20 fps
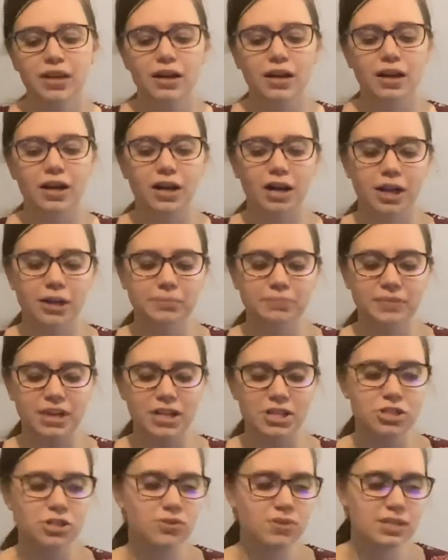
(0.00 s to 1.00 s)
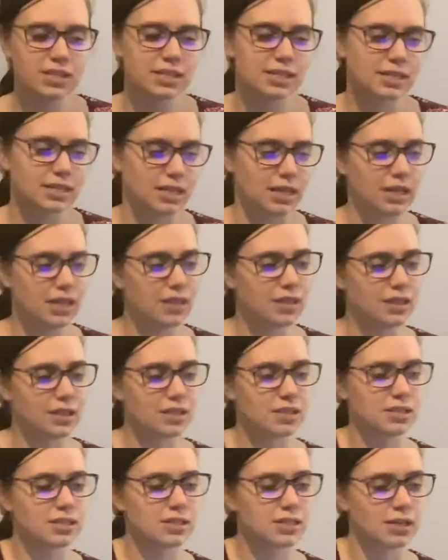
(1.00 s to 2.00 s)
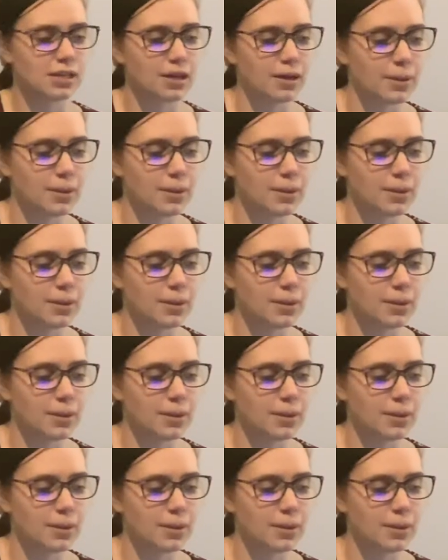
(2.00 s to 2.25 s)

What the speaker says: As you can see, this